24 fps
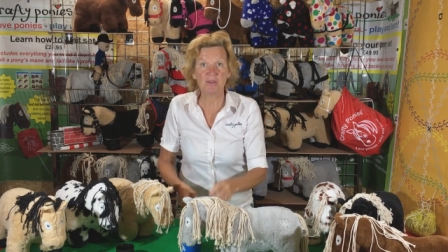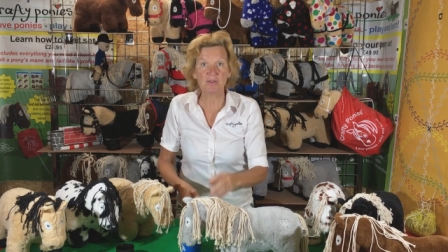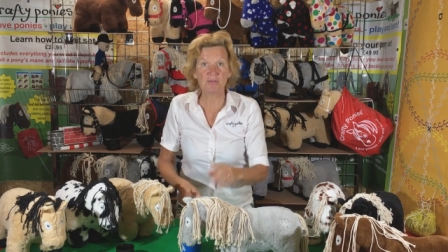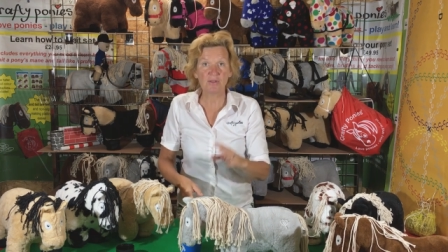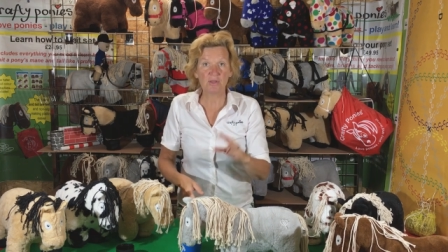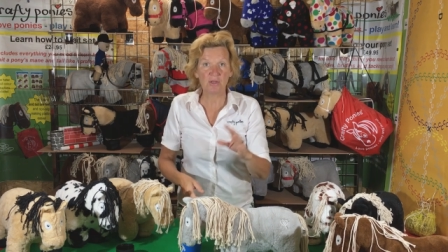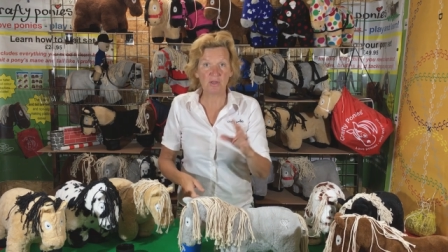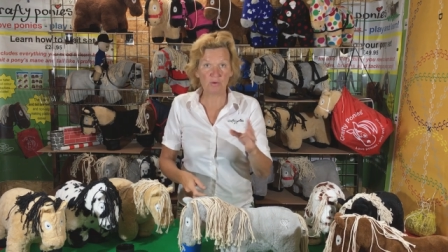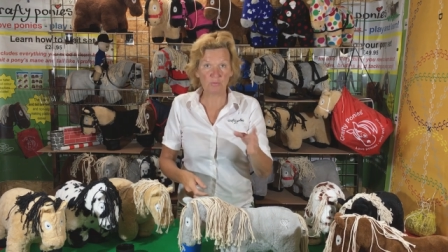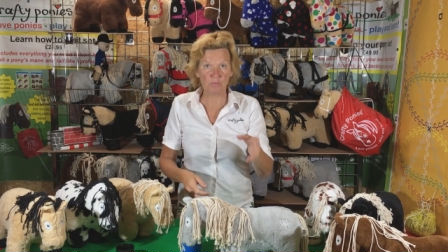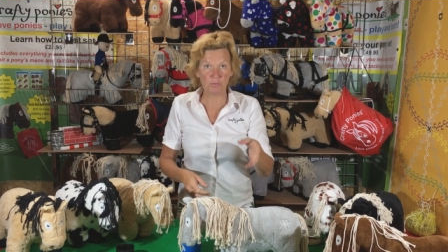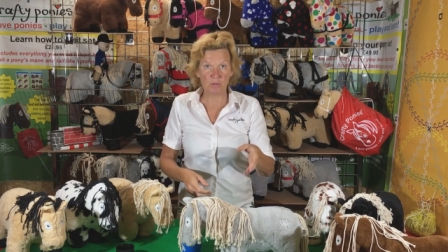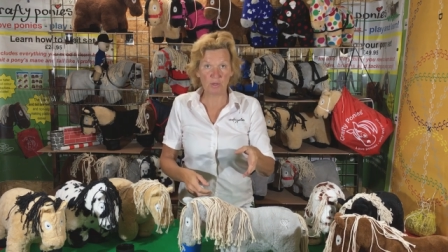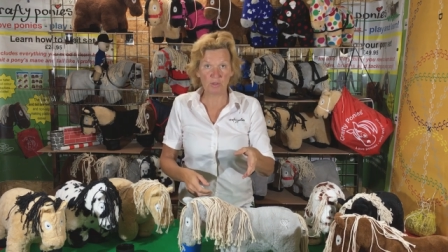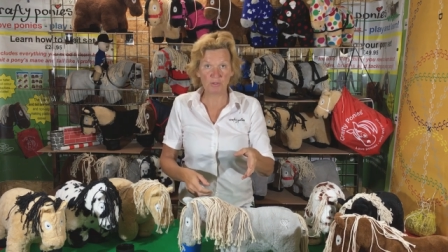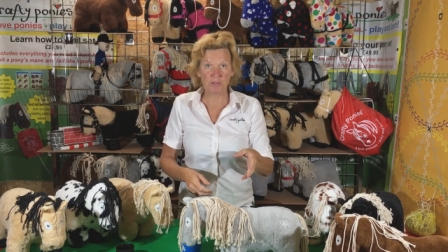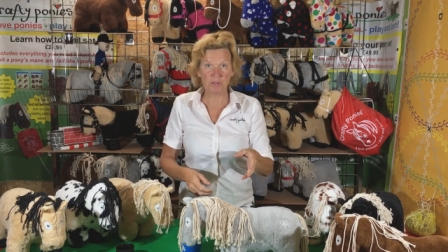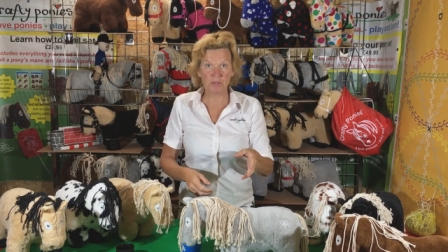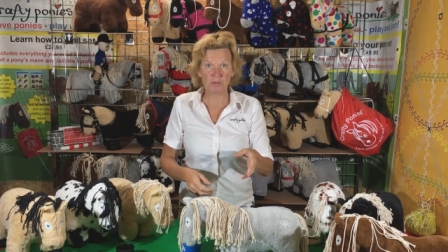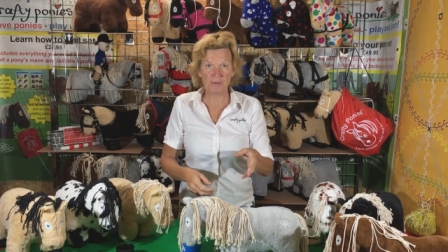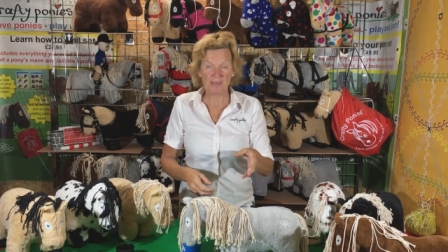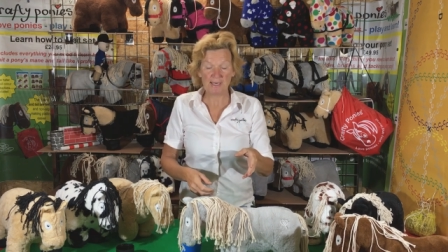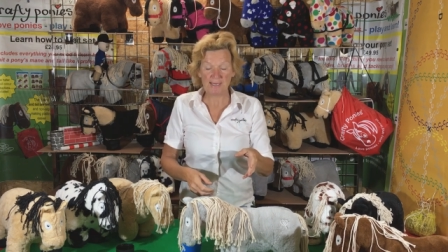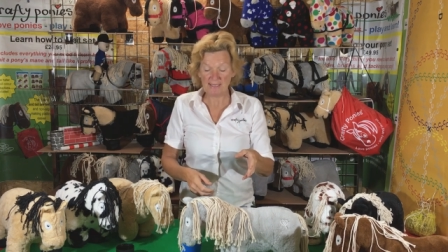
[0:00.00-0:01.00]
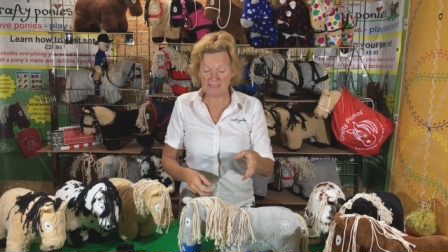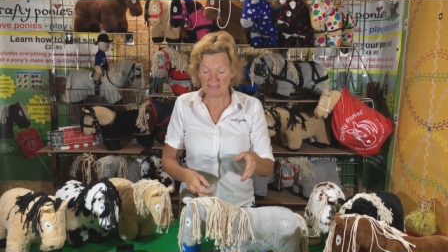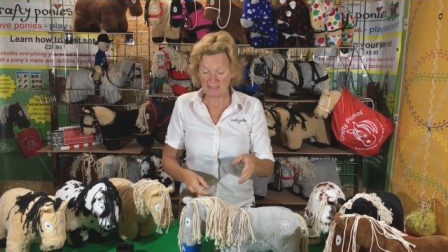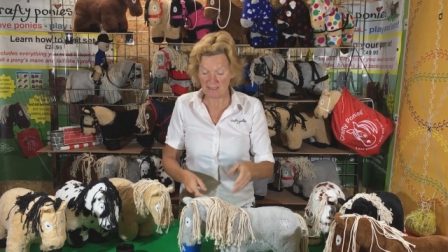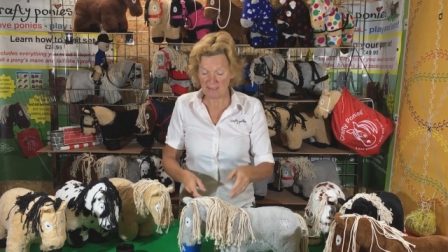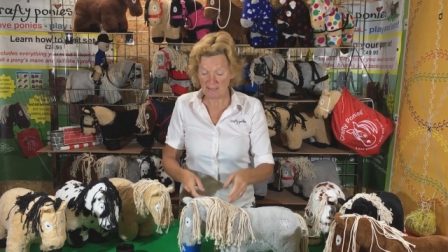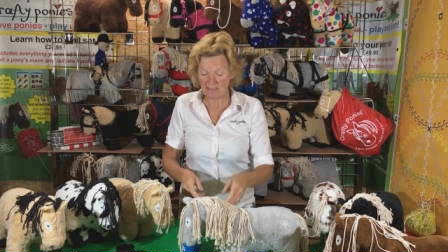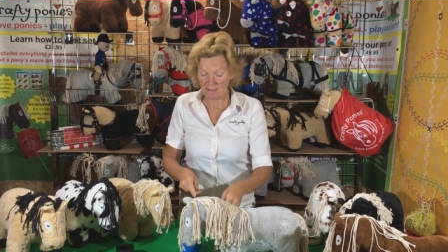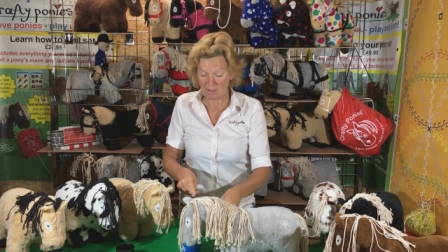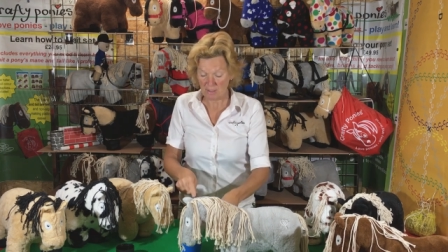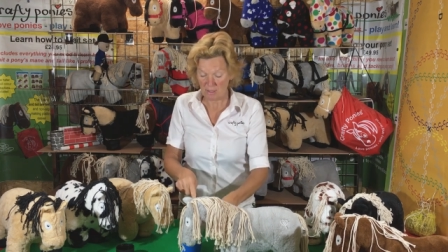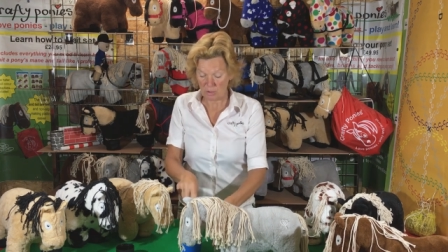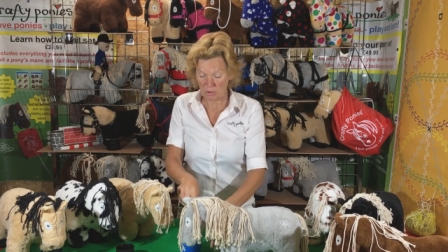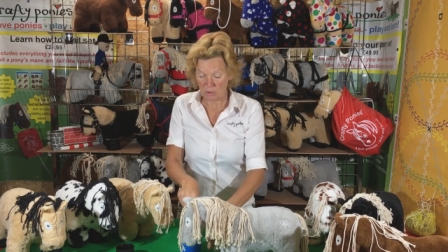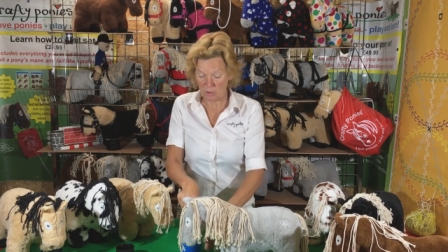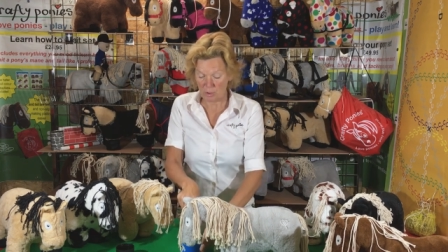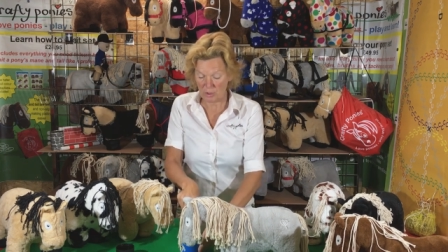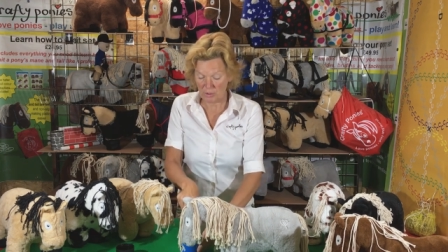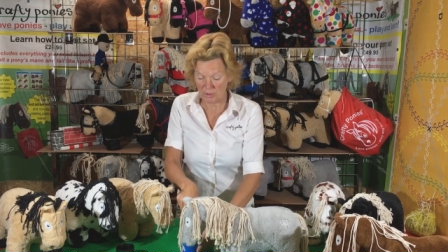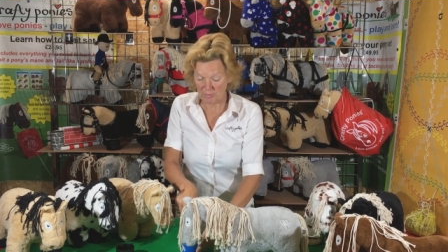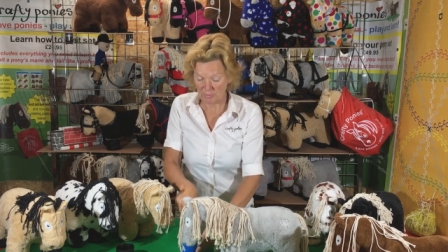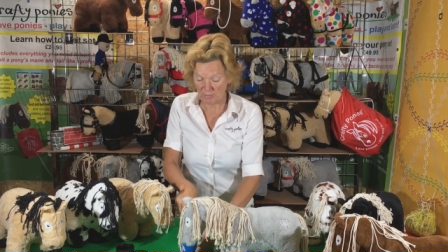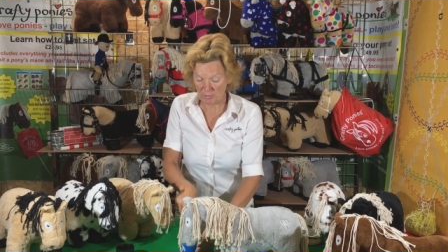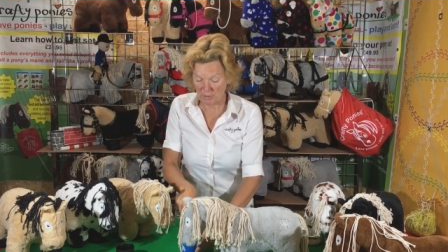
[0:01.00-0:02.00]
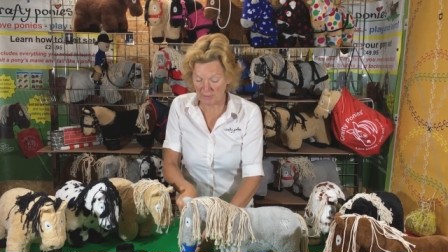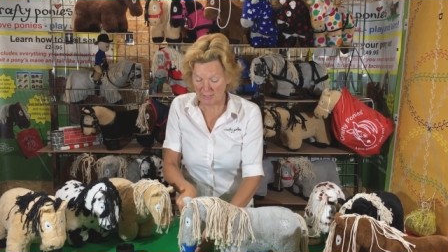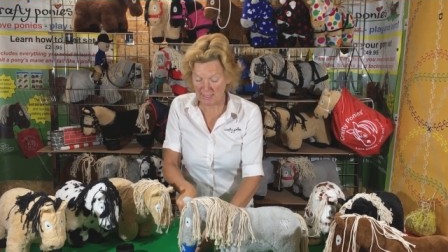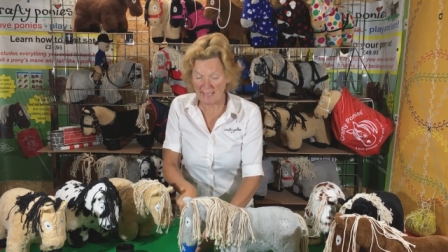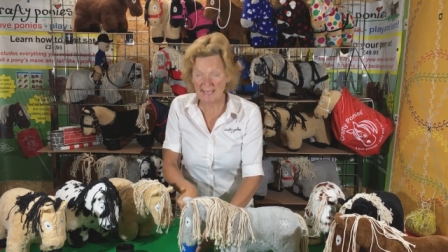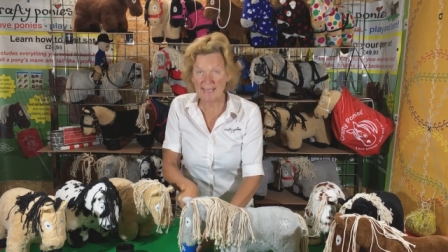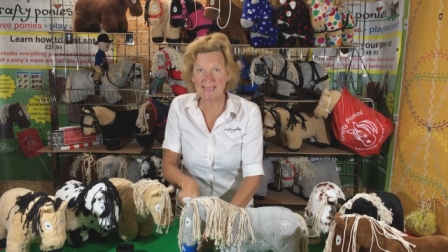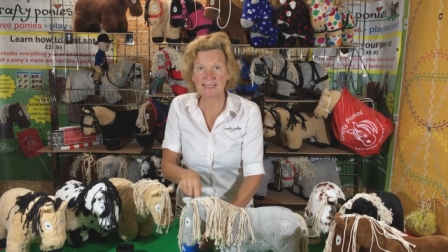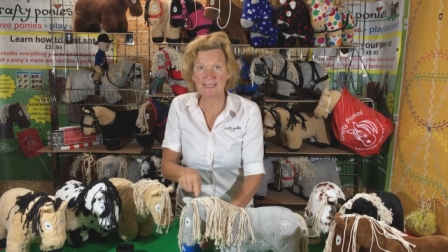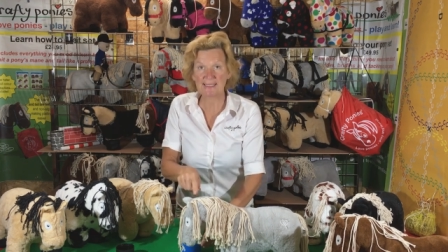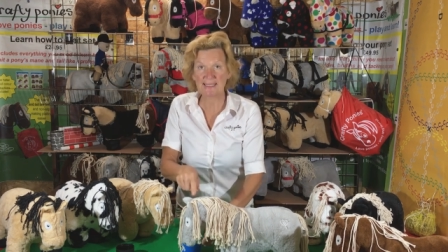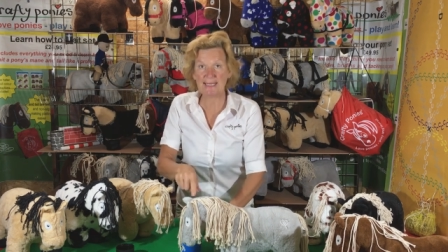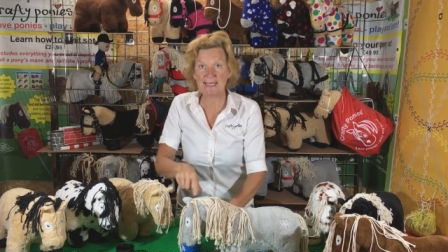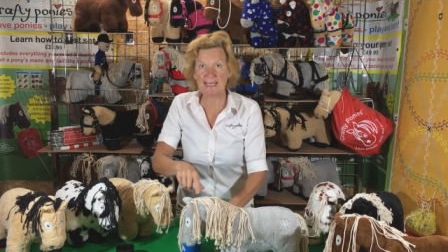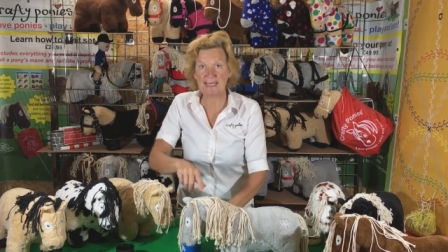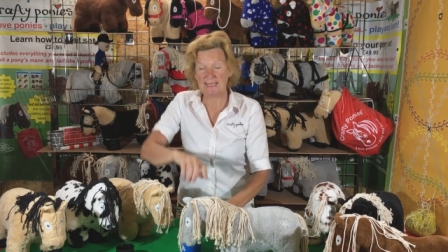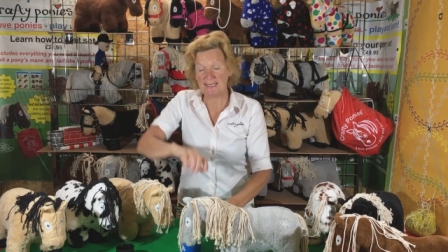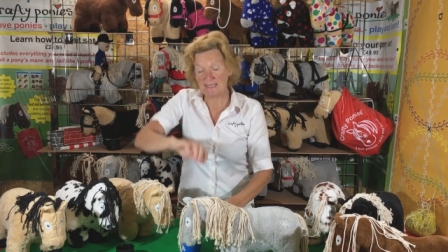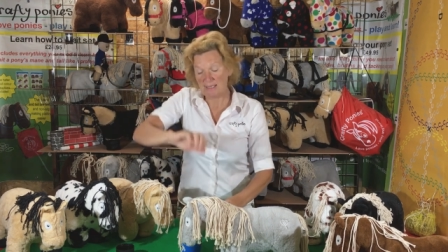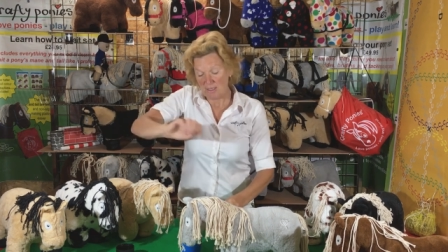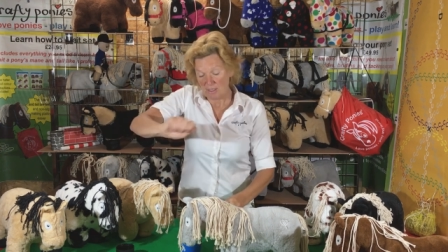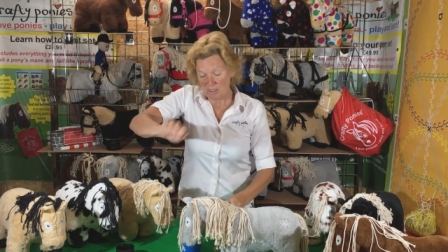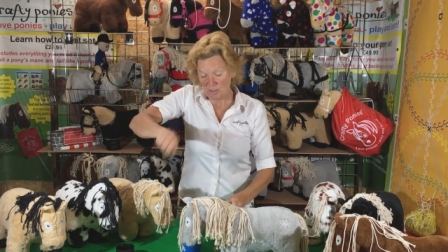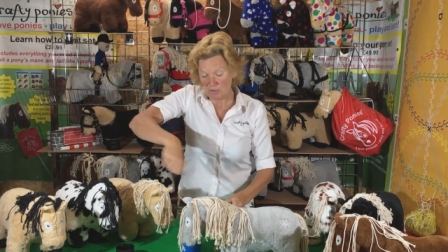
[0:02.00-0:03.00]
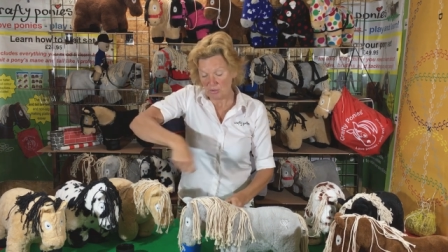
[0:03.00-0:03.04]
that the water drinker or the bucket is clean.